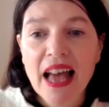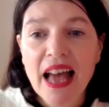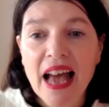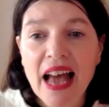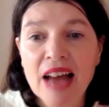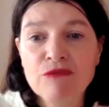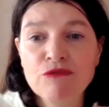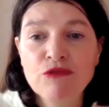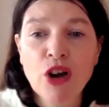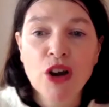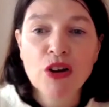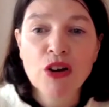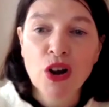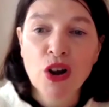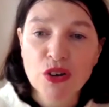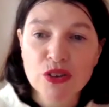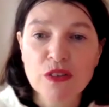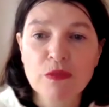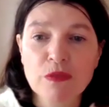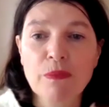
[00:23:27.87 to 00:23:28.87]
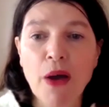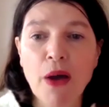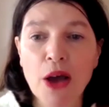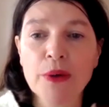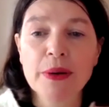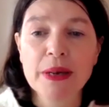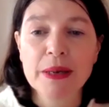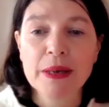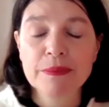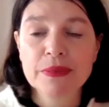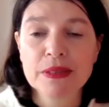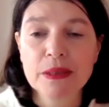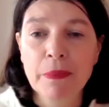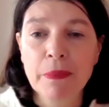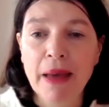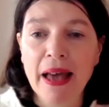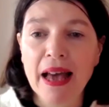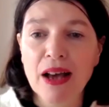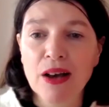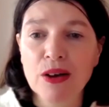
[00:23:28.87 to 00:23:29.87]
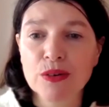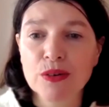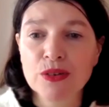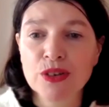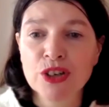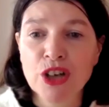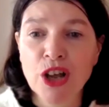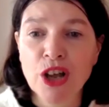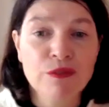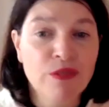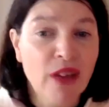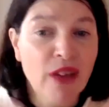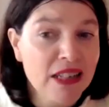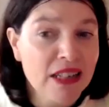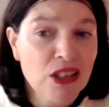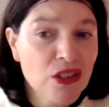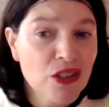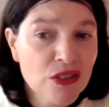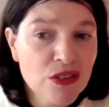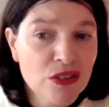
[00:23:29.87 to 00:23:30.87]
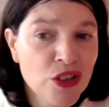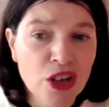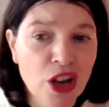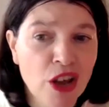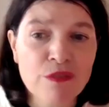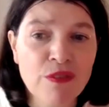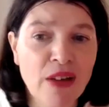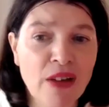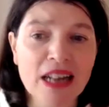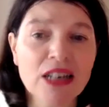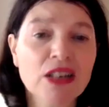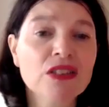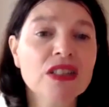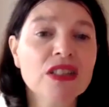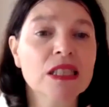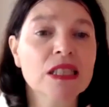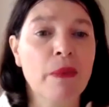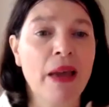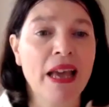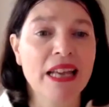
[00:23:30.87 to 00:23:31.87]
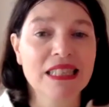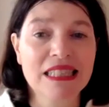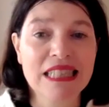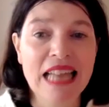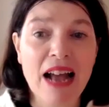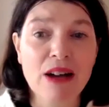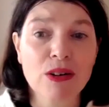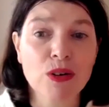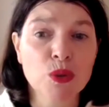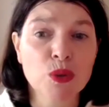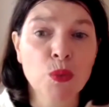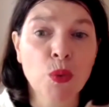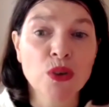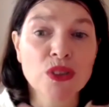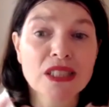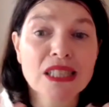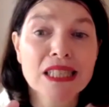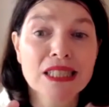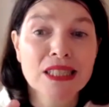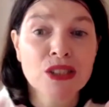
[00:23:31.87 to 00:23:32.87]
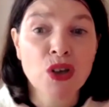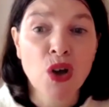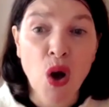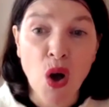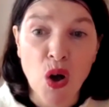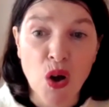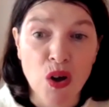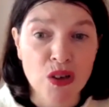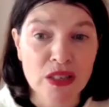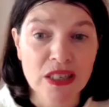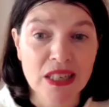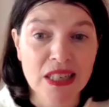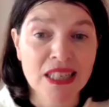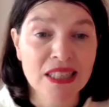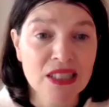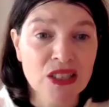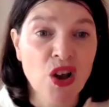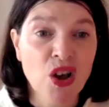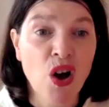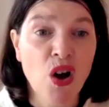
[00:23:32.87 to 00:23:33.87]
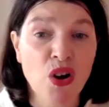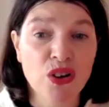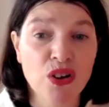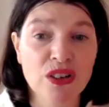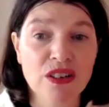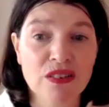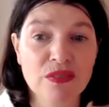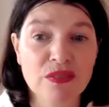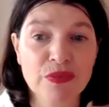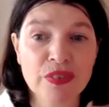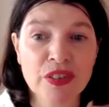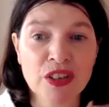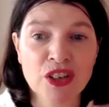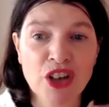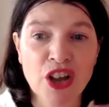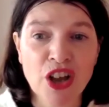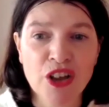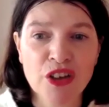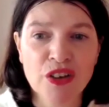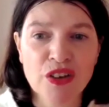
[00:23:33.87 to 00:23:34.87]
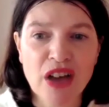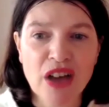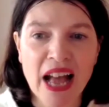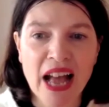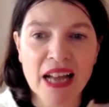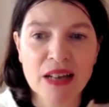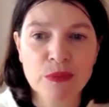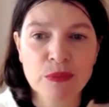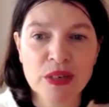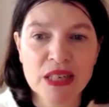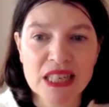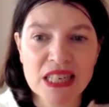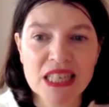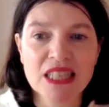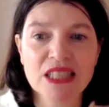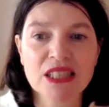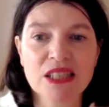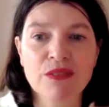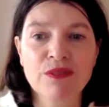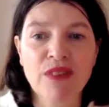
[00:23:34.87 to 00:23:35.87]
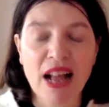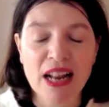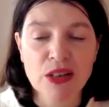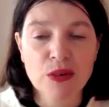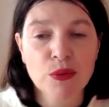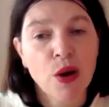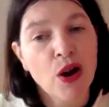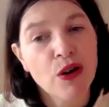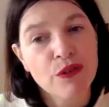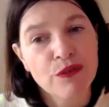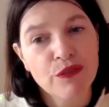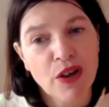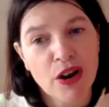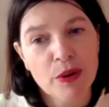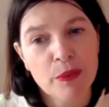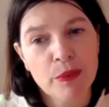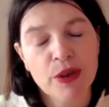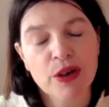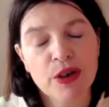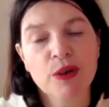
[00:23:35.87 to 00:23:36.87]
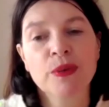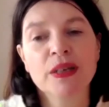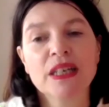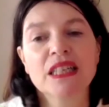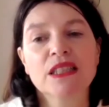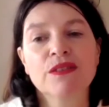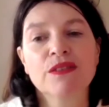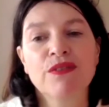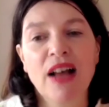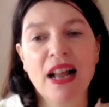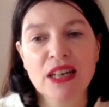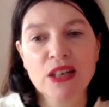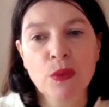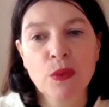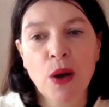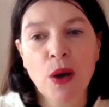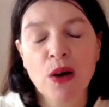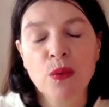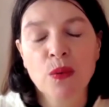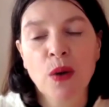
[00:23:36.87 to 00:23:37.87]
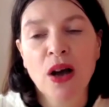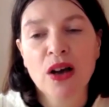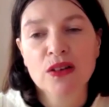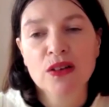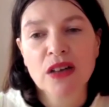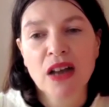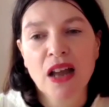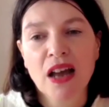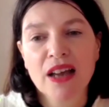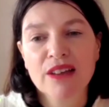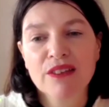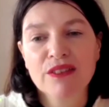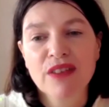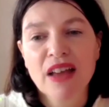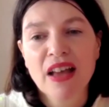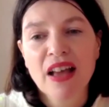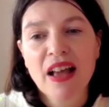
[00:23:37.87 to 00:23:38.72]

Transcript: and wrote lots of poems about, you know, value, you know, value this space now, because once it's gone, it's gone. You know, and we need to value our environment and we need to value our wildlife.